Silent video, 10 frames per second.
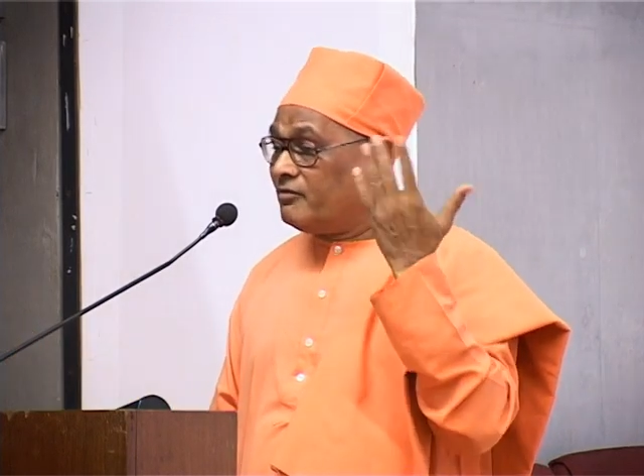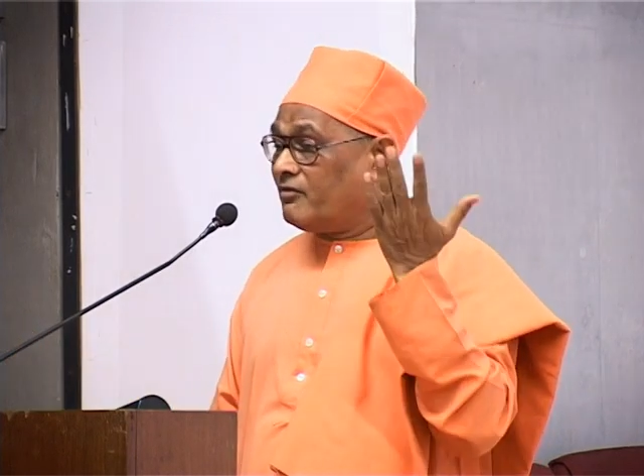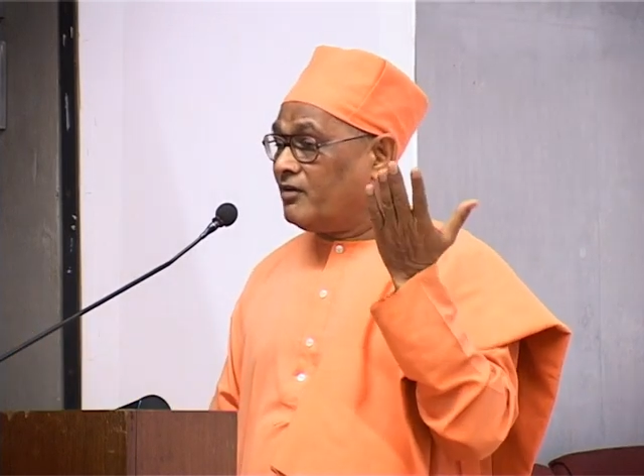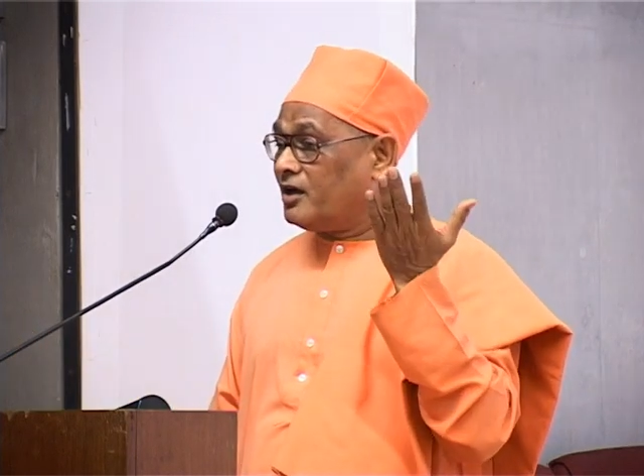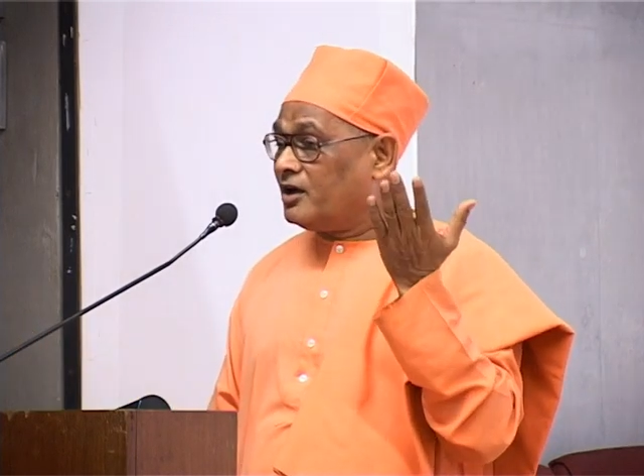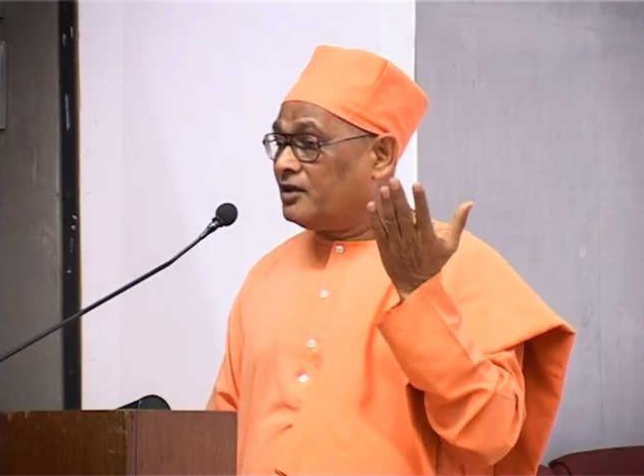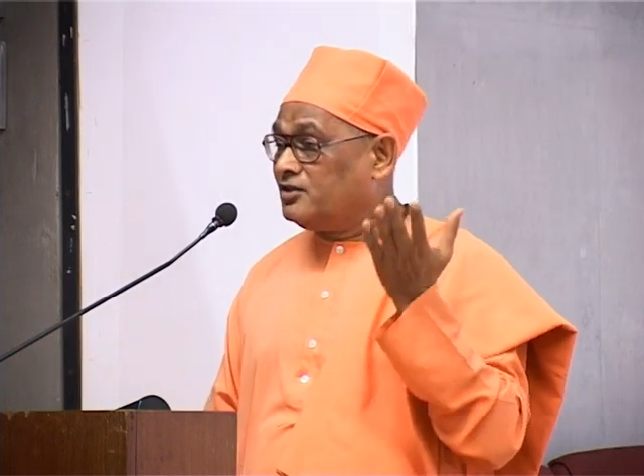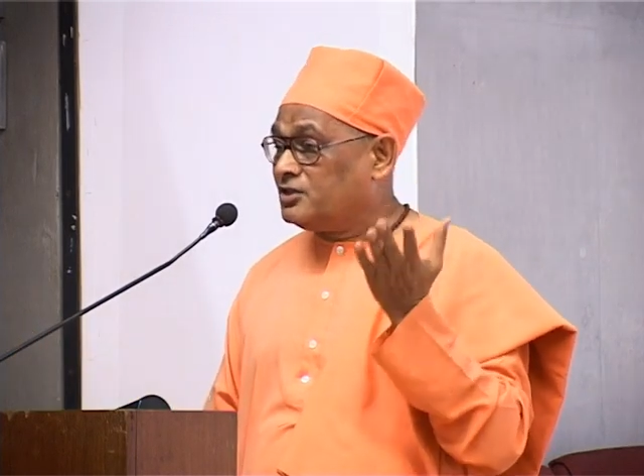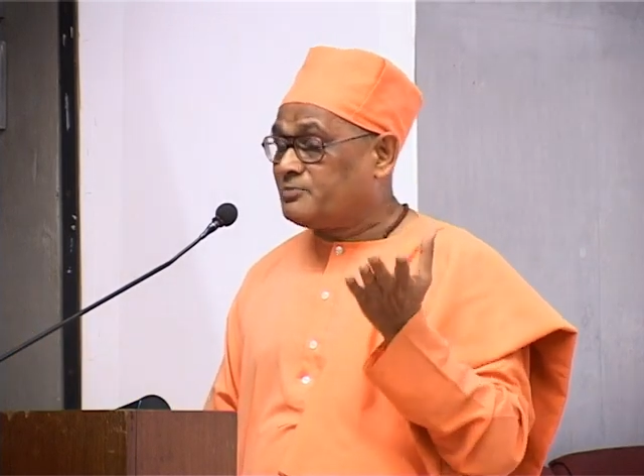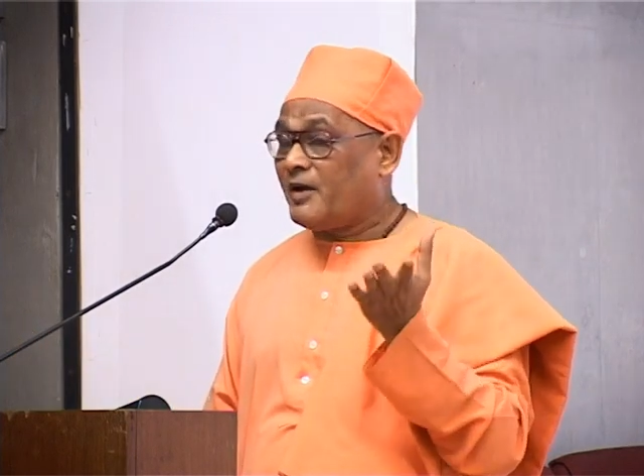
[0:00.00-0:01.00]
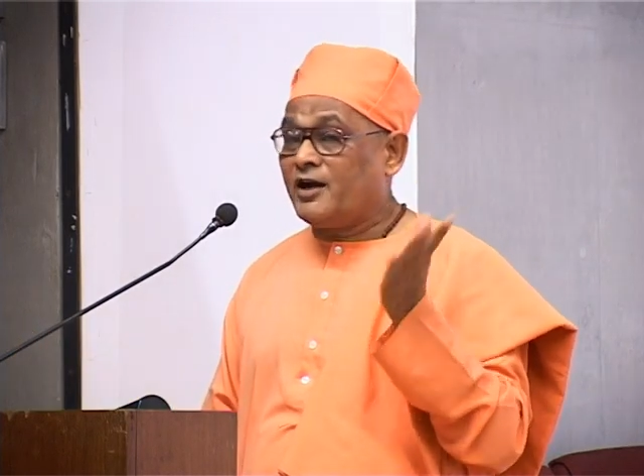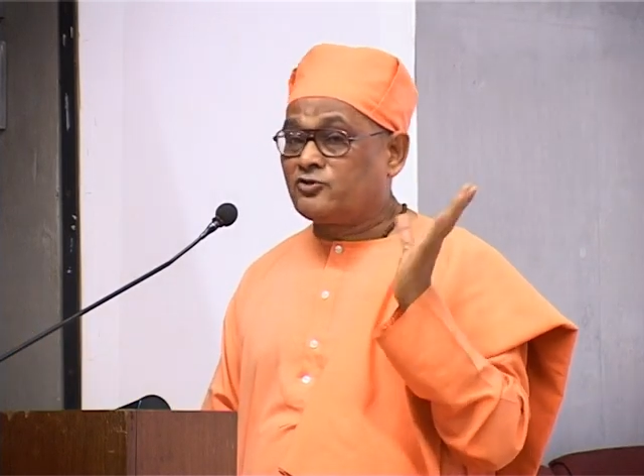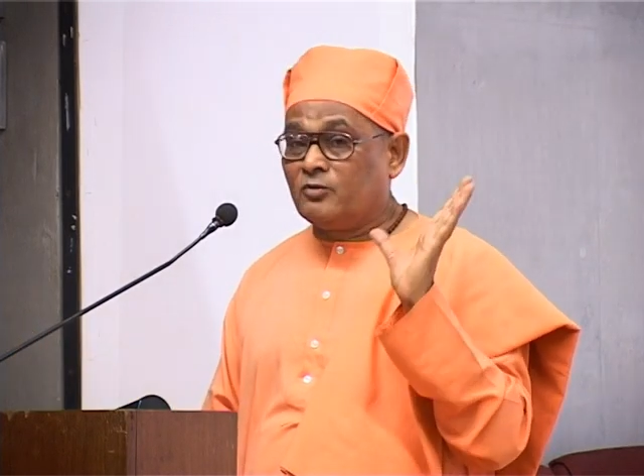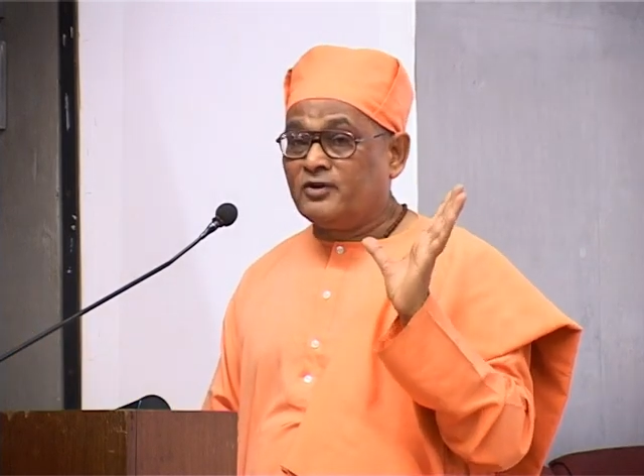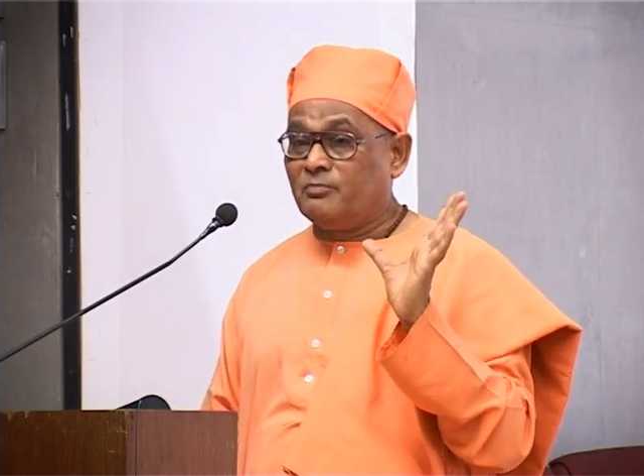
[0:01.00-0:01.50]
Vivekananda inspired
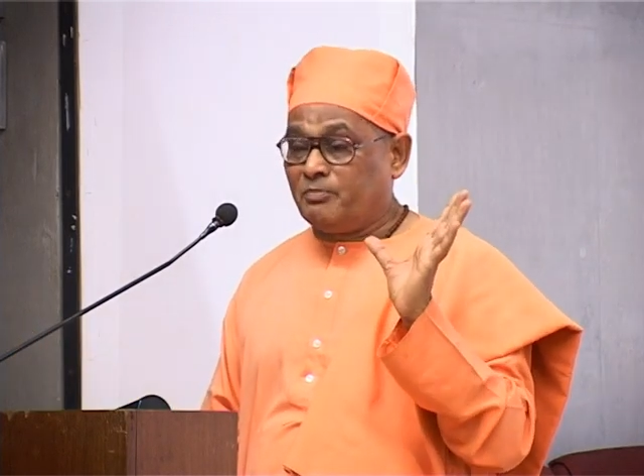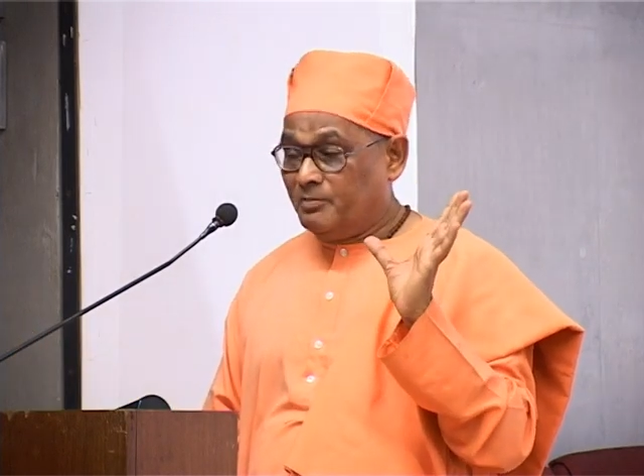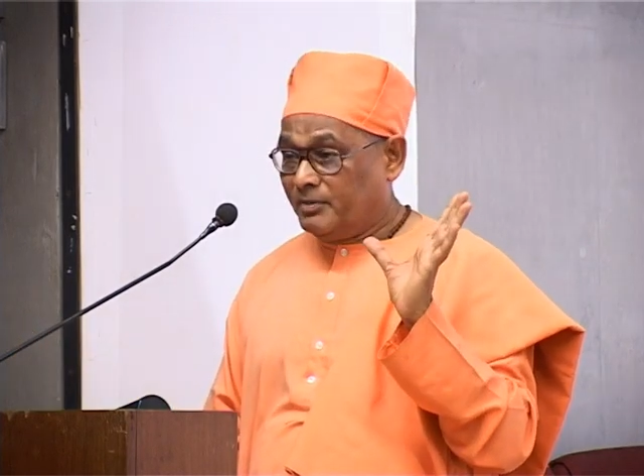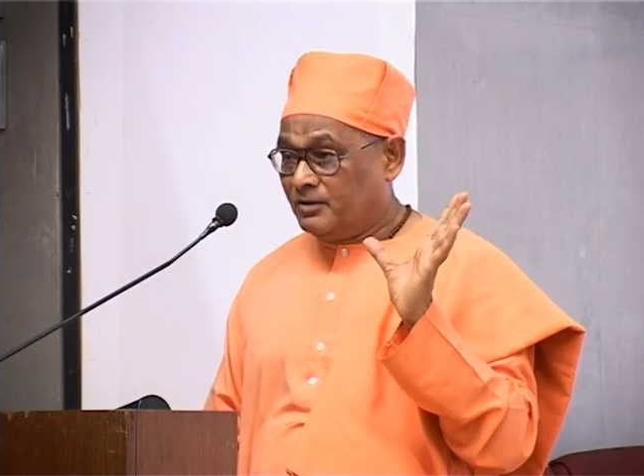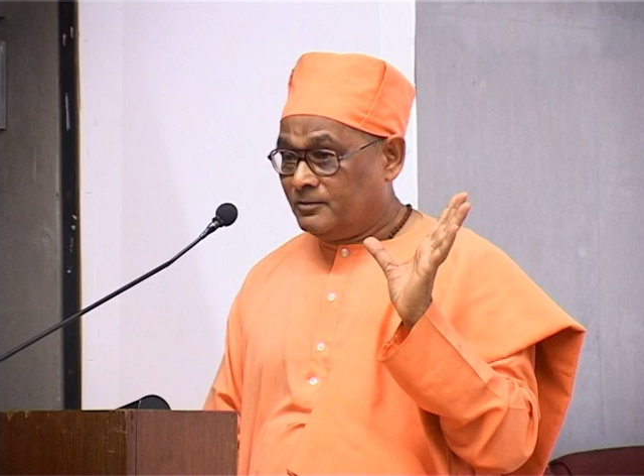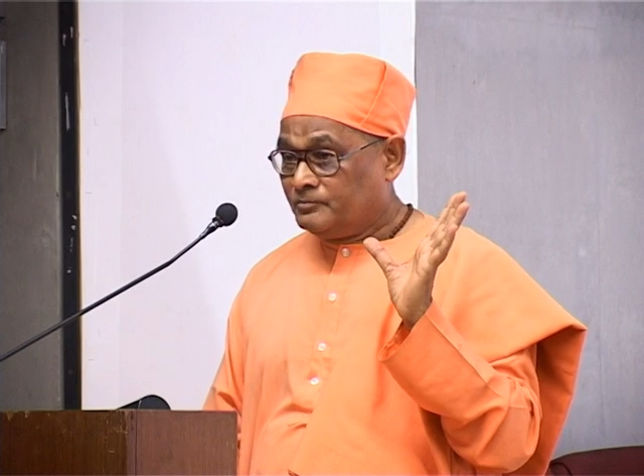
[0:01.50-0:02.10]
so many people.